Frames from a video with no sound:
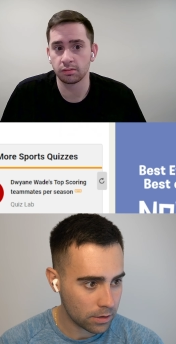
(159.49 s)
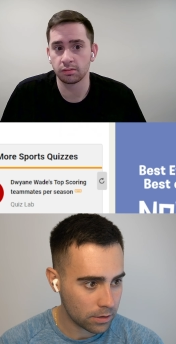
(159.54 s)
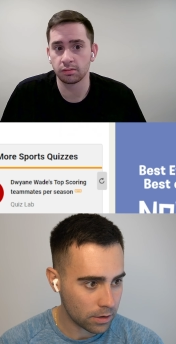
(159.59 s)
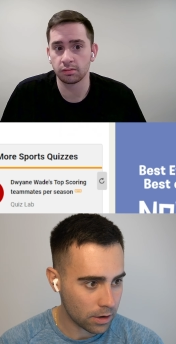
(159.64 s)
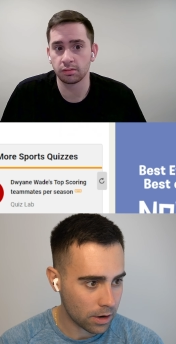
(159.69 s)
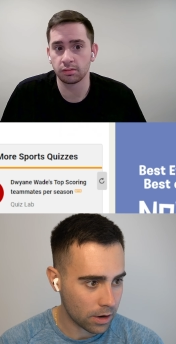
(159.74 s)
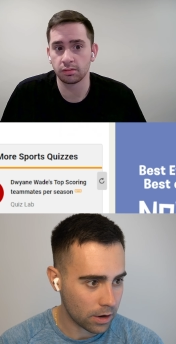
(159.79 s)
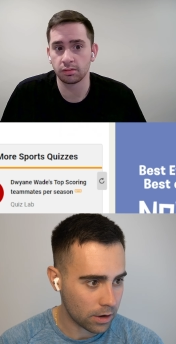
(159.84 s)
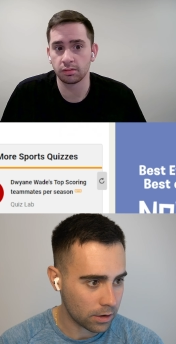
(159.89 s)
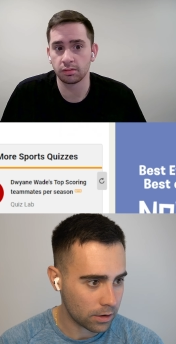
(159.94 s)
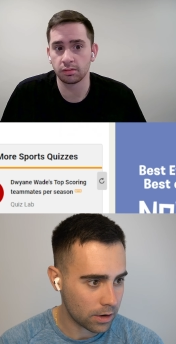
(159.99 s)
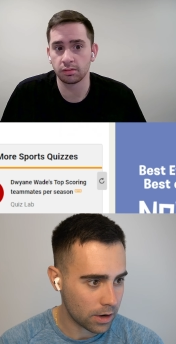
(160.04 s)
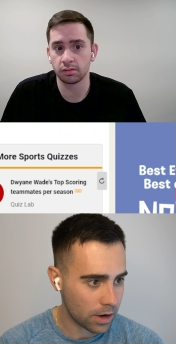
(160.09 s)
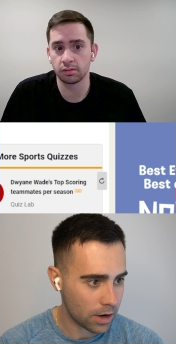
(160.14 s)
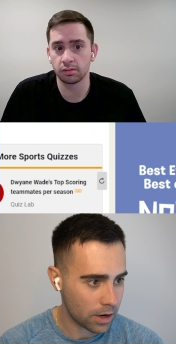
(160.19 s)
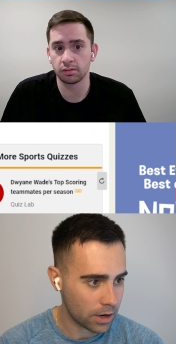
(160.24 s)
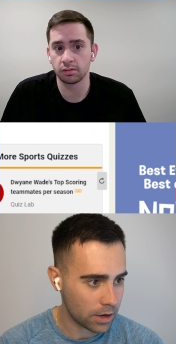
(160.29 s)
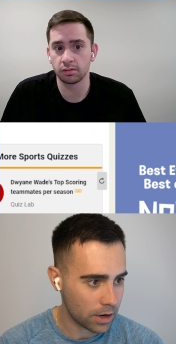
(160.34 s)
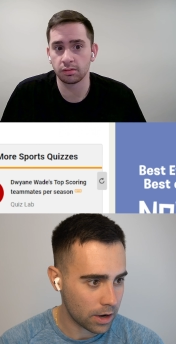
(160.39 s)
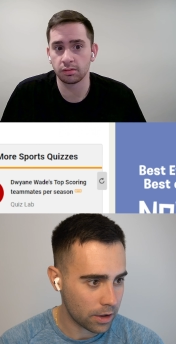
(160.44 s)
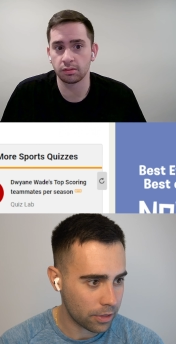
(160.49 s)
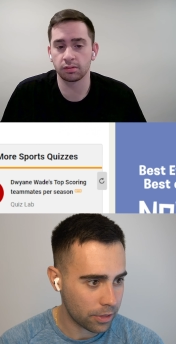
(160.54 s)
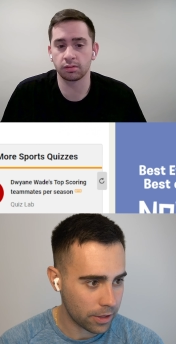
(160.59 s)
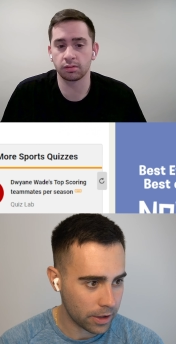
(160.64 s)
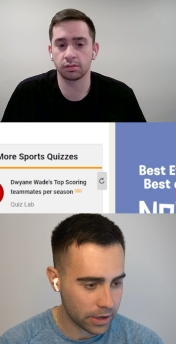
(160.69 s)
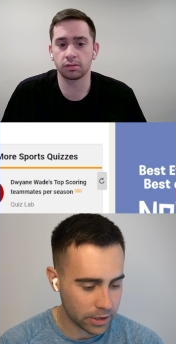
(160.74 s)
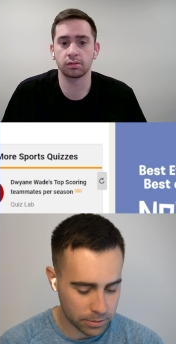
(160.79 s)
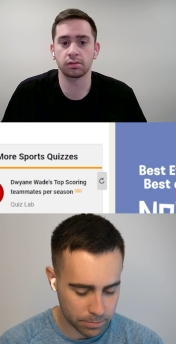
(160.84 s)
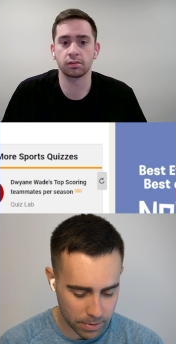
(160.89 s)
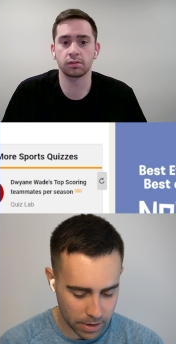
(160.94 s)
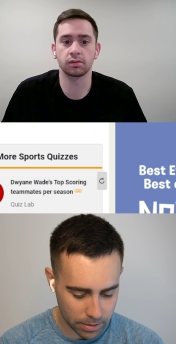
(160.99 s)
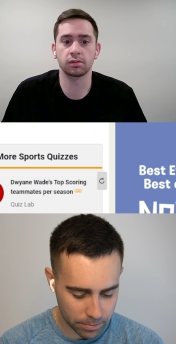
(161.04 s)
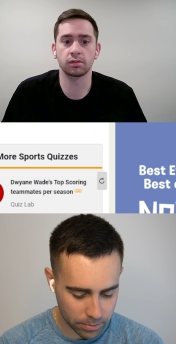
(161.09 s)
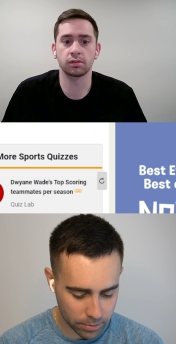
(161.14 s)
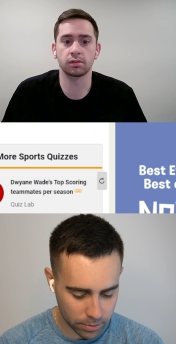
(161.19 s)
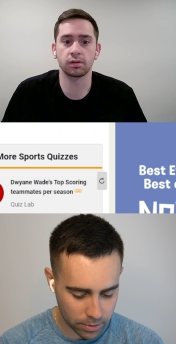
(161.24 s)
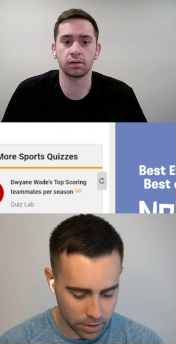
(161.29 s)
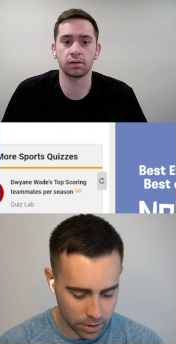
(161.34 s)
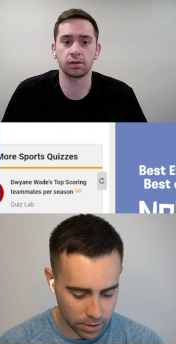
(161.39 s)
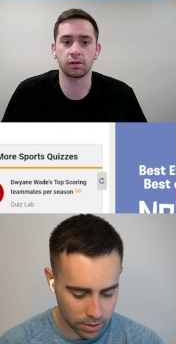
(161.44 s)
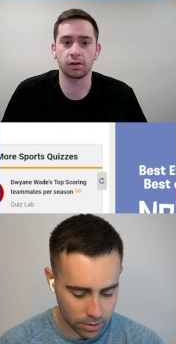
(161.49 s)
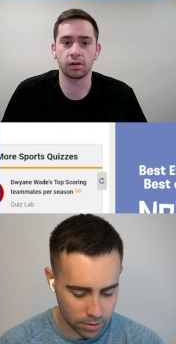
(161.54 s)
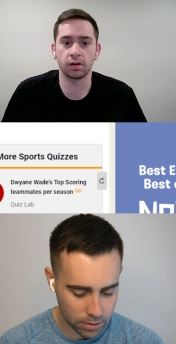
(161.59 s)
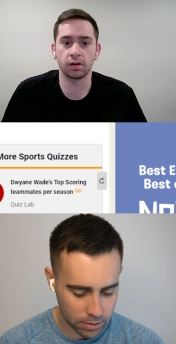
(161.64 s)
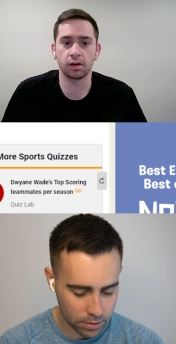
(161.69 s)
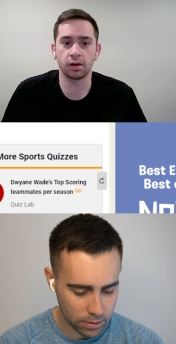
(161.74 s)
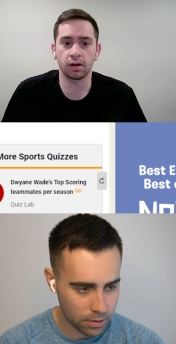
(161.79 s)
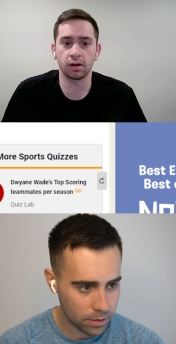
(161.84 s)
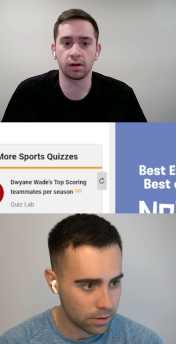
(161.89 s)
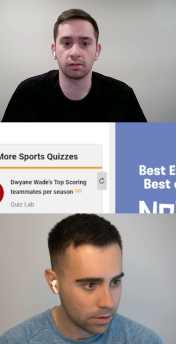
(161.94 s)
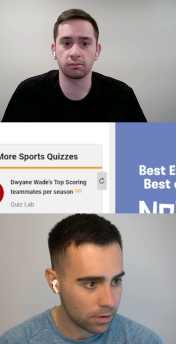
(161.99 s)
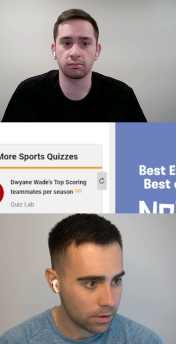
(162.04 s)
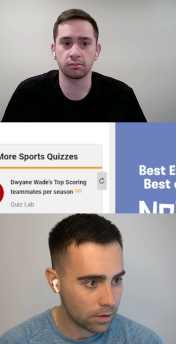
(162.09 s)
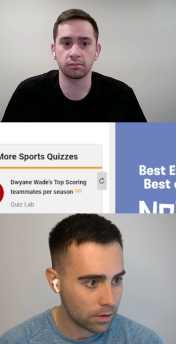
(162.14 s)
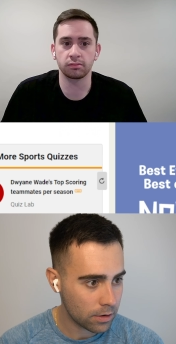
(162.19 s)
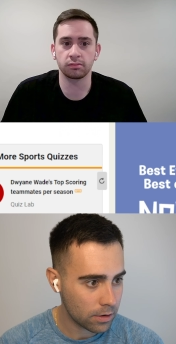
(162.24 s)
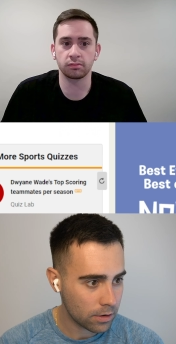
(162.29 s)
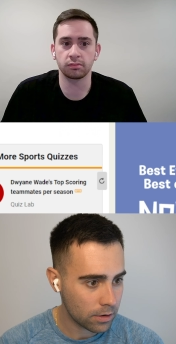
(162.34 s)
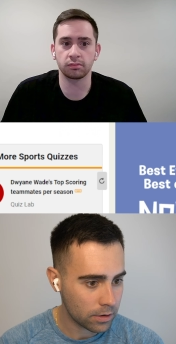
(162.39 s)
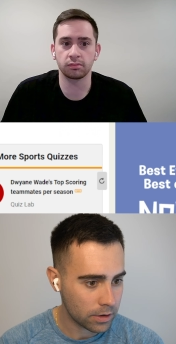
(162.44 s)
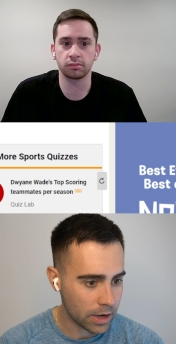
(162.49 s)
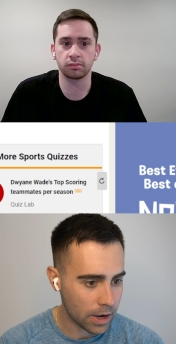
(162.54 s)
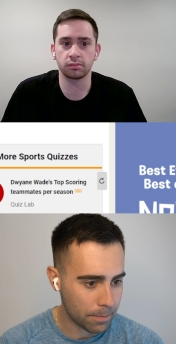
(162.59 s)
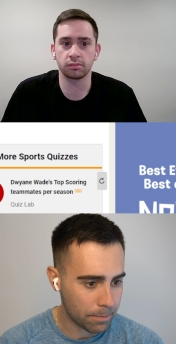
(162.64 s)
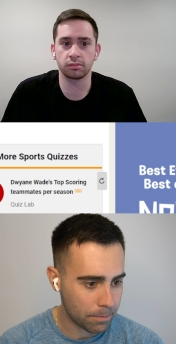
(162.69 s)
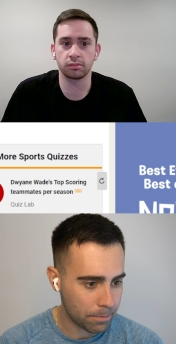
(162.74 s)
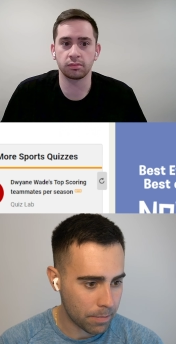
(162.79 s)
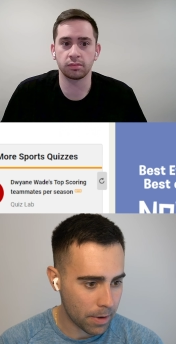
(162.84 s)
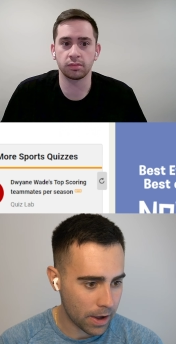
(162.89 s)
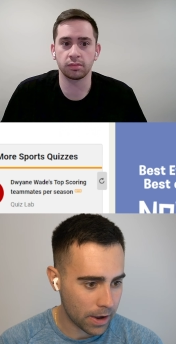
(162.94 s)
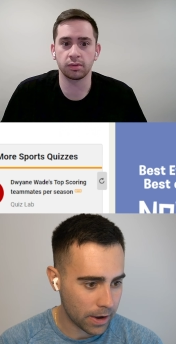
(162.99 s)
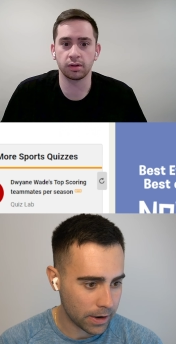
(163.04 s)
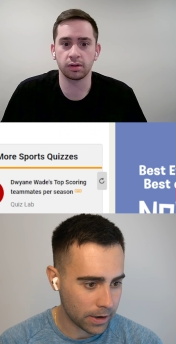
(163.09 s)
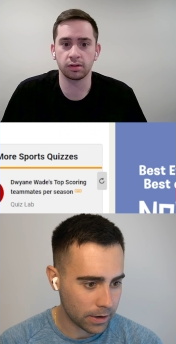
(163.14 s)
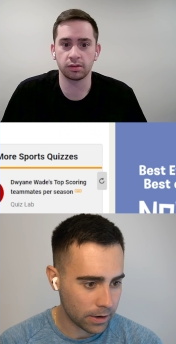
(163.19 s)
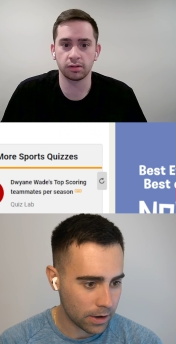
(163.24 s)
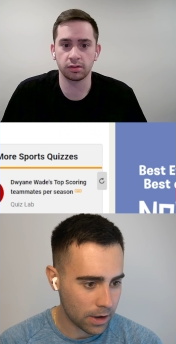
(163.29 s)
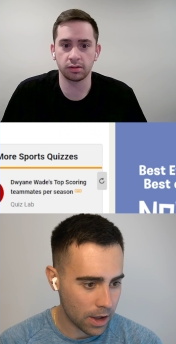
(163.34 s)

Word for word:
Speaker 1: Oh god, I think it's Matabuka. Um, yep, bang.